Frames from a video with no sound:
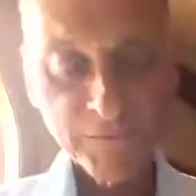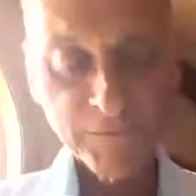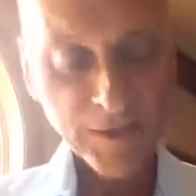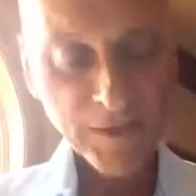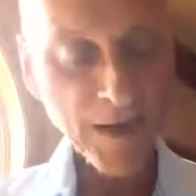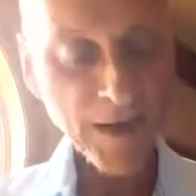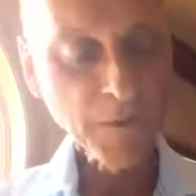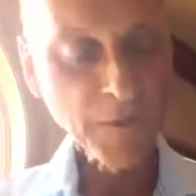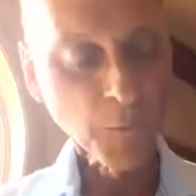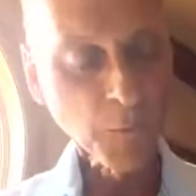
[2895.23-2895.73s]

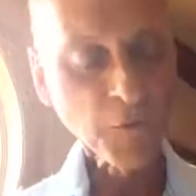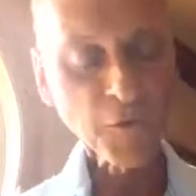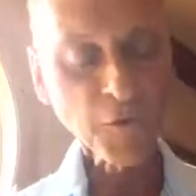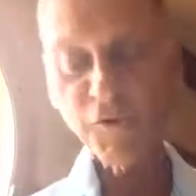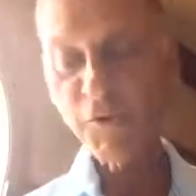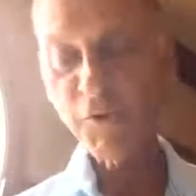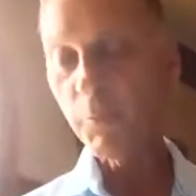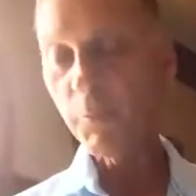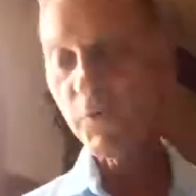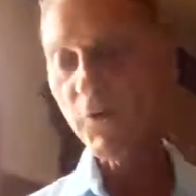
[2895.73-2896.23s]
Yeah, the
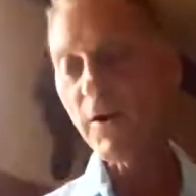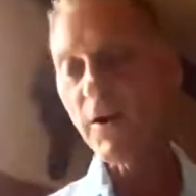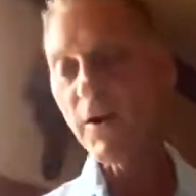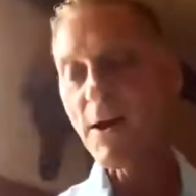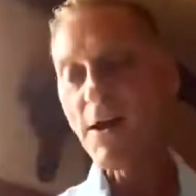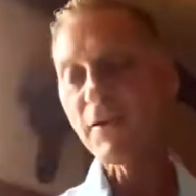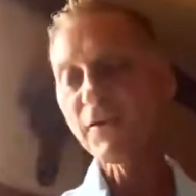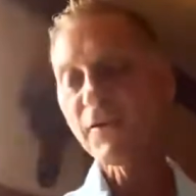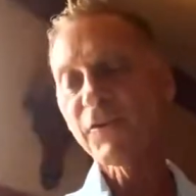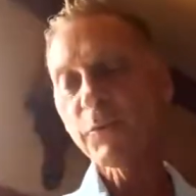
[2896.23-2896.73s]
Worship
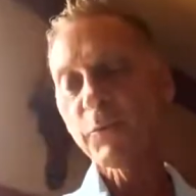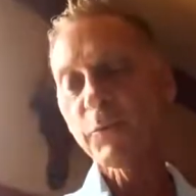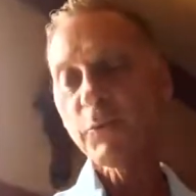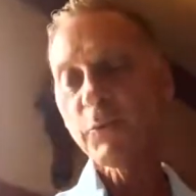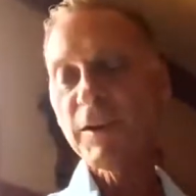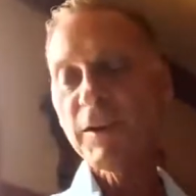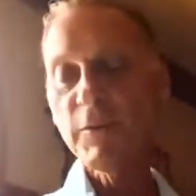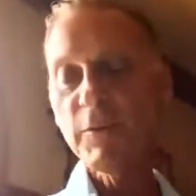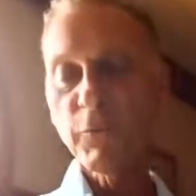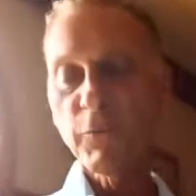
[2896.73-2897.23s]
Warehouse,
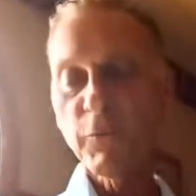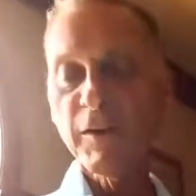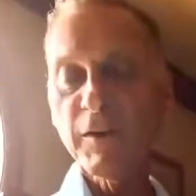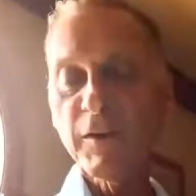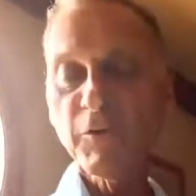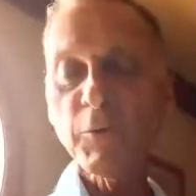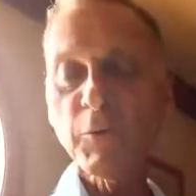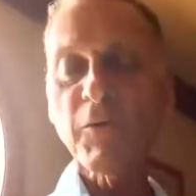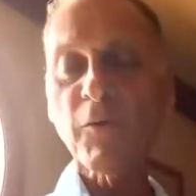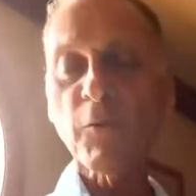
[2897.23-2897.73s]
we
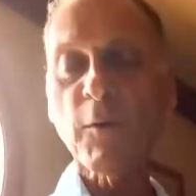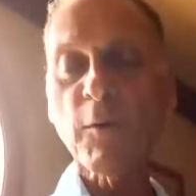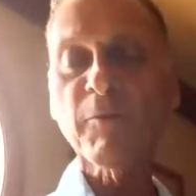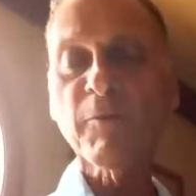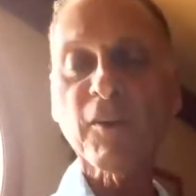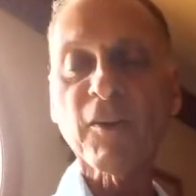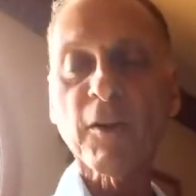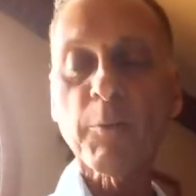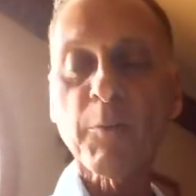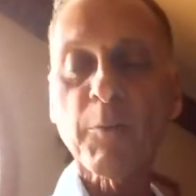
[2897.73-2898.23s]
do have a
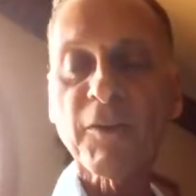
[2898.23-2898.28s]
website,